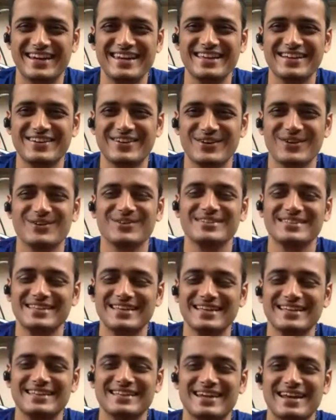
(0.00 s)
the rally grows
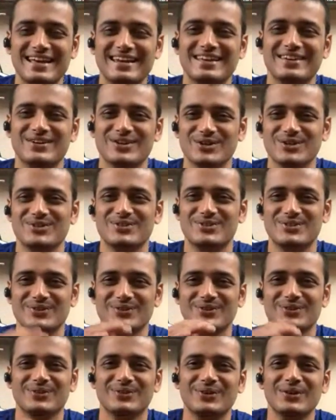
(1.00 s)
yeah the rally goes
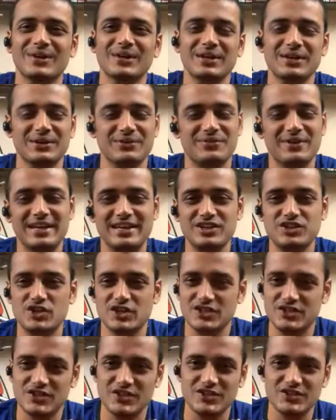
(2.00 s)
to very
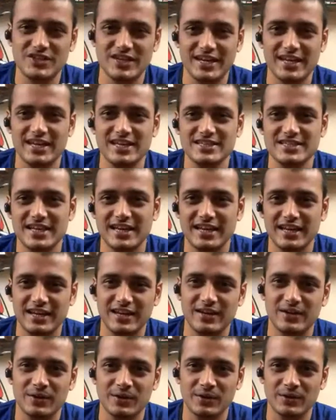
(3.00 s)
treacherous terrains
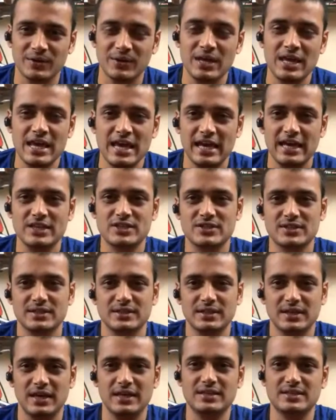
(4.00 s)
and it's
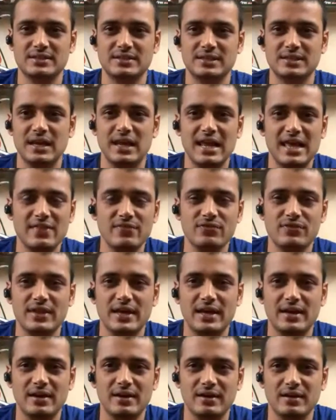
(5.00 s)
it's the length
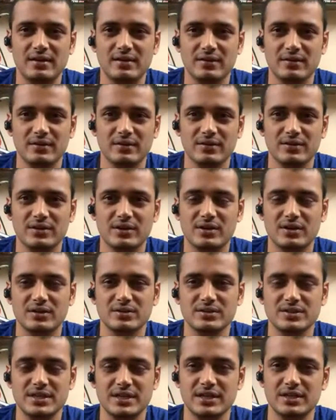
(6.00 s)
and the
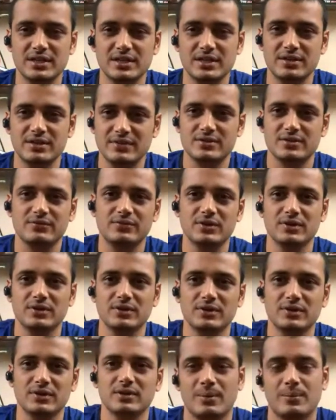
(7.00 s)
consecutiveness of
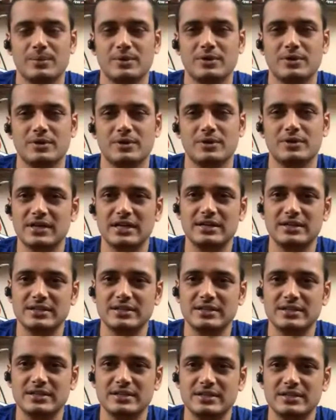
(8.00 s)
the
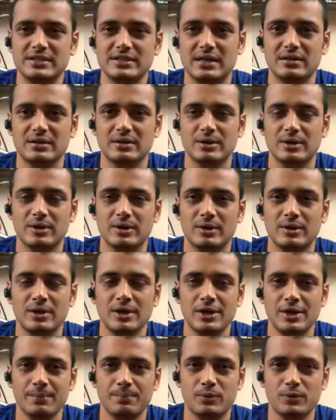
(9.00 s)
difficulties that kind
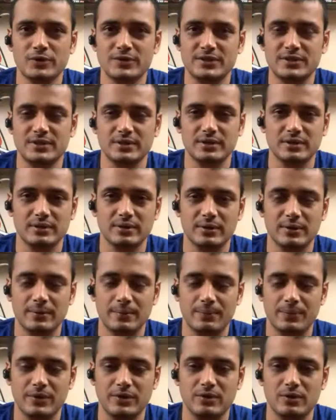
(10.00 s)
of puts
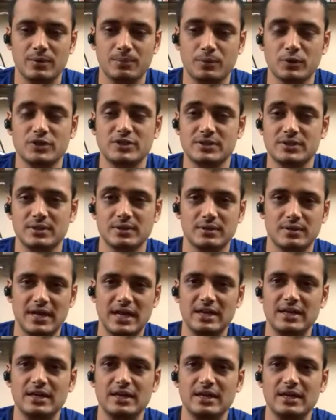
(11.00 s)
the you know
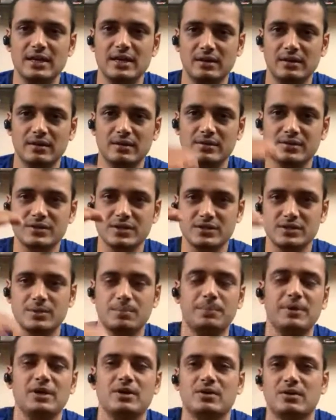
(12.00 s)
puts the rally in
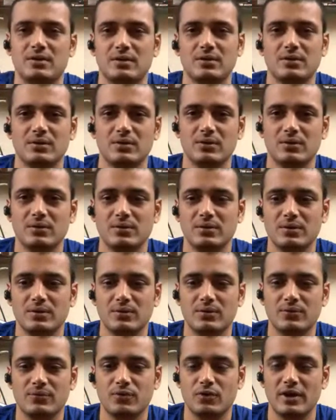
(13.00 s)
such a peak
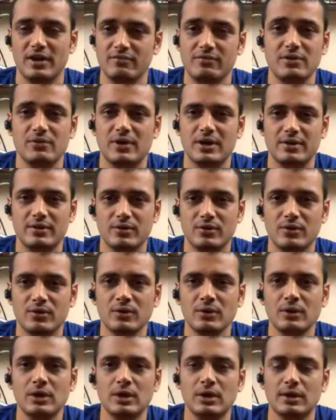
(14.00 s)
uh, for everyone. You
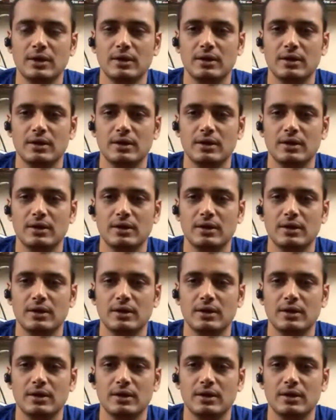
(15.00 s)
know.